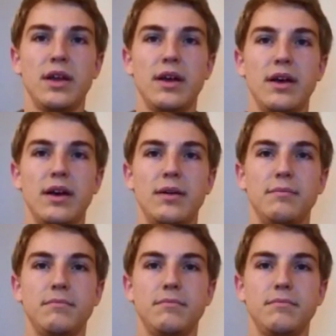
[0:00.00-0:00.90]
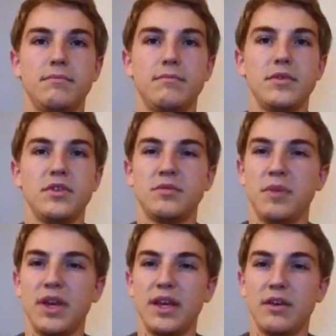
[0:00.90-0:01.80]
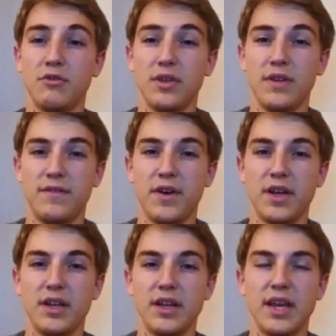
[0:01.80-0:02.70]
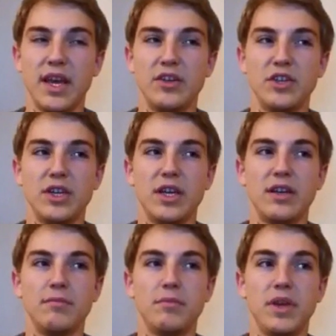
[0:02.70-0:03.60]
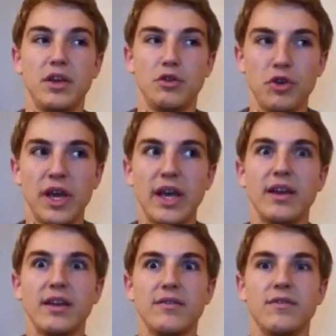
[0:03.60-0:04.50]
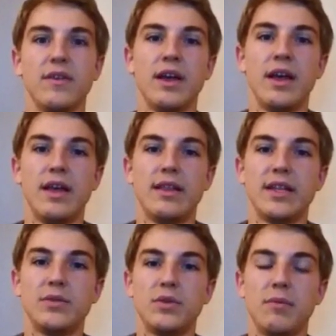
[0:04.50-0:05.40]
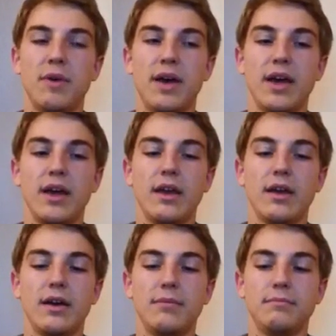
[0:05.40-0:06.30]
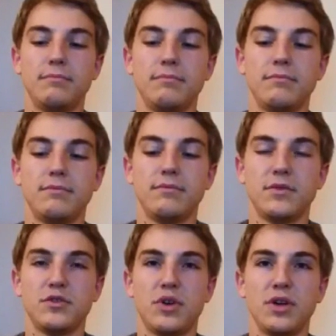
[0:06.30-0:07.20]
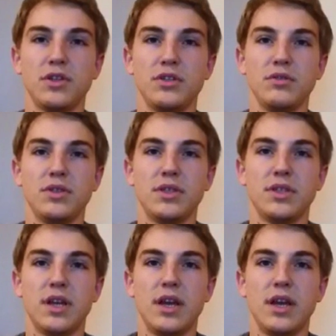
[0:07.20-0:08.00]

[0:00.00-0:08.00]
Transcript: Um, just making it really fun and engaging and being creative. That's one of my strong suits.